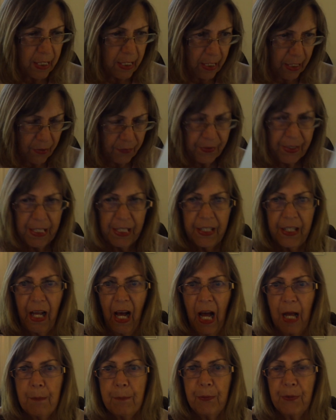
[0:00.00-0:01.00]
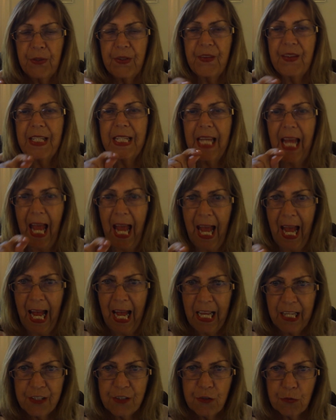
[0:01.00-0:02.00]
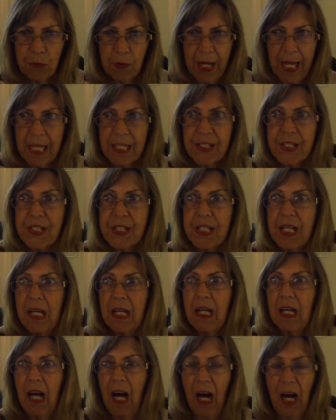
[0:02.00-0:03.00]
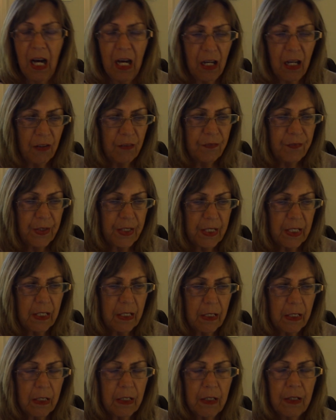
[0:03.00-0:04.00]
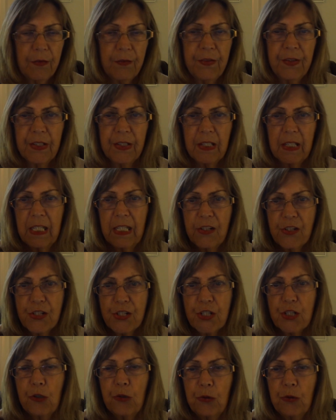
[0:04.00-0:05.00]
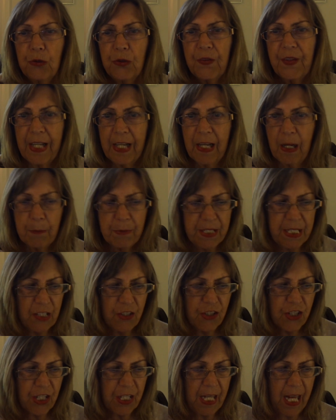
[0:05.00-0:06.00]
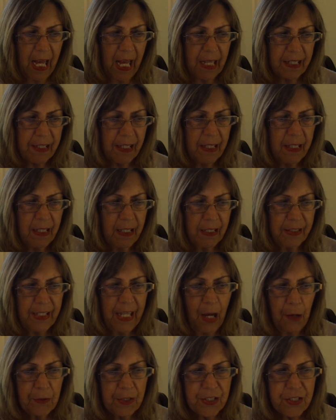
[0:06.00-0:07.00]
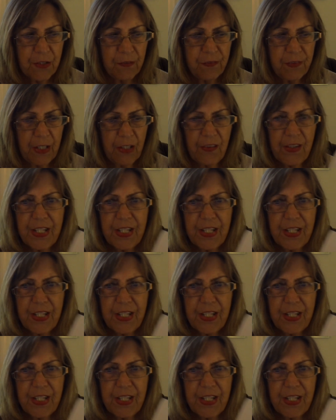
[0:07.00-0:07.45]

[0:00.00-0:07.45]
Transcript: Then I put the address of the school that I'm teaching at. Now it's a very